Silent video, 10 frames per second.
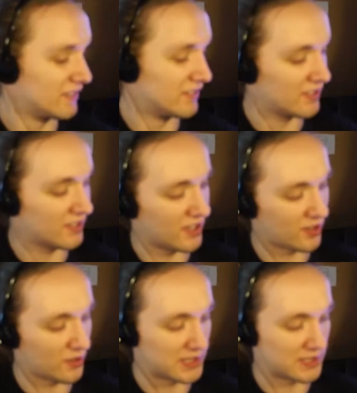You're not
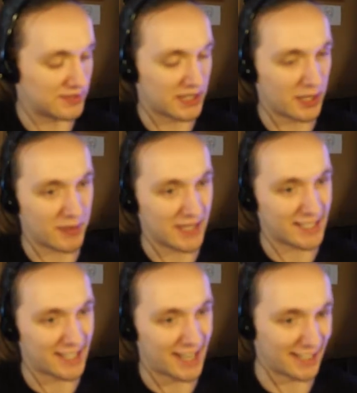qualified to be a
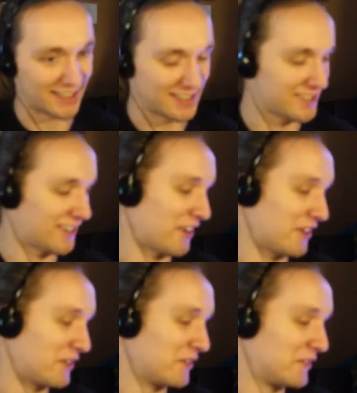scientist, are
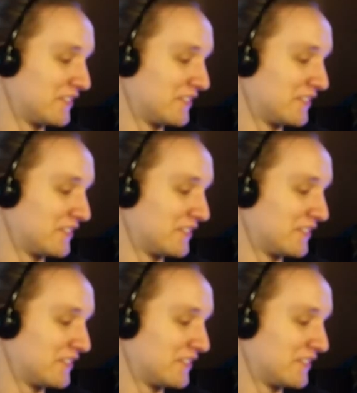you?